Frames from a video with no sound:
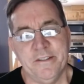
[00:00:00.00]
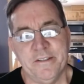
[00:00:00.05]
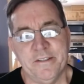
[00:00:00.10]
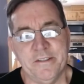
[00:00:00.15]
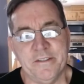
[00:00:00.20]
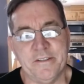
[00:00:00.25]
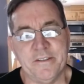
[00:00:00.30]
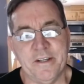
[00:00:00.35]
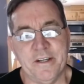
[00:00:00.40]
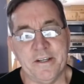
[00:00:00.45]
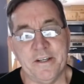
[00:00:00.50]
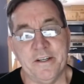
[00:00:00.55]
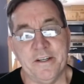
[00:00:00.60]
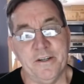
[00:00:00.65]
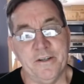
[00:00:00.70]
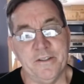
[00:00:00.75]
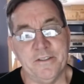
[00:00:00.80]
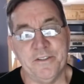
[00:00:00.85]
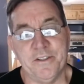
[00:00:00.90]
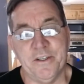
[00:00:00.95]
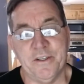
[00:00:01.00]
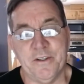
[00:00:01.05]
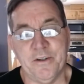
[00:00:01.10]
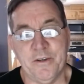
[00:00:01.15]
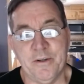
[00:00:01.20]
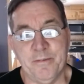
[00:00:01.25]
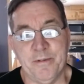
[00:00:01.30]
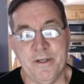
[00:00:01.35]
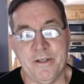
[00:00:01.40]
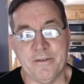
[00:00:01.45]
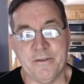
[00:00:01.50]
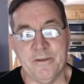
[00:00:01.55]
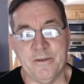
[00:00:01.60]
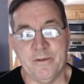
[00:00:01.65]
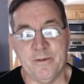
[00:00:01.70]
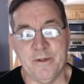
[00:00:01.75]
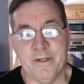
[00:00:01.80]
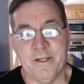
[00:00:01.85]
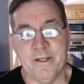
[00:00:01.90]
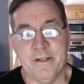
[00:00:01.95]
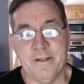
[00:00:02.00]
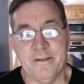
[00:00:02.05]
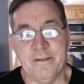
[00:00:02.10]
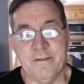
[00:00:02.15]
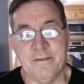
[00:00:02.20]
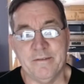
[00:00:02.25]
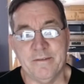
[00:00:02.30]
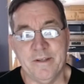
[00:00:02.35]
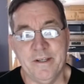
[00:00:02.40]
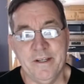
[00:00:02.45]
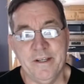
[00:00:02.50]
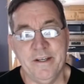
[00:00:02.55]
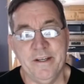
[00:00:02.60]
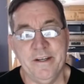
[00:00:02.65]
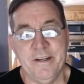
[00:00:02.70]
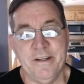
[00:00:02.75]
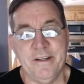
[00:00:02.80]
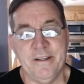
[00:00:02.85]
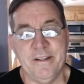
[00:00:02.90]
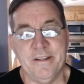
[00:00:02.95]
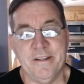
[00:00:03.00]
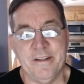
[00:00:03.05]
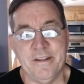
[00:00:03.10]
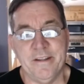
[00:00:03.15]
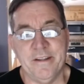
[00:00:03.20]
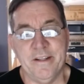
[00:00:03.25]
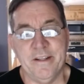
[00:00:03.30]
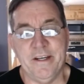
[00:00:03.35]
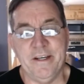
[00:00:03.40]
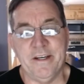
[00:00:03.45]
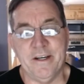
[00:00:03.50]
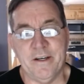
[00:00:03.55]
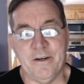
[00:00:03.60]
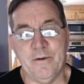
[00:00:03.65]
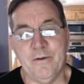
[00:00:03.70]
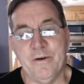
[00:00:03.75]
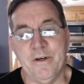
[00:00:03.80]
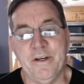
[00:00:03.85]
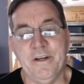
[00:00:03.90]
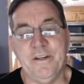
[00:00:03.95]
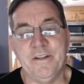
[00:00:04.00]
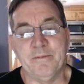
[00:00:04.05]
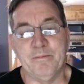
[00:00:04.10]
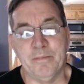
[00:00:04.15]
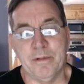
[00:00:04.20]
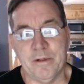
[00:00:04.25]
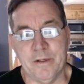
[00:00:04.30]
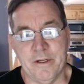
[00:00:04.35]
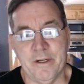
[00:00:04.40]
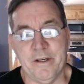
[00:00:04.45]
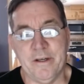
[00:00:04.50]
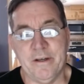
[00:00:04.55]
looks like it should hold the pixels well, they always break.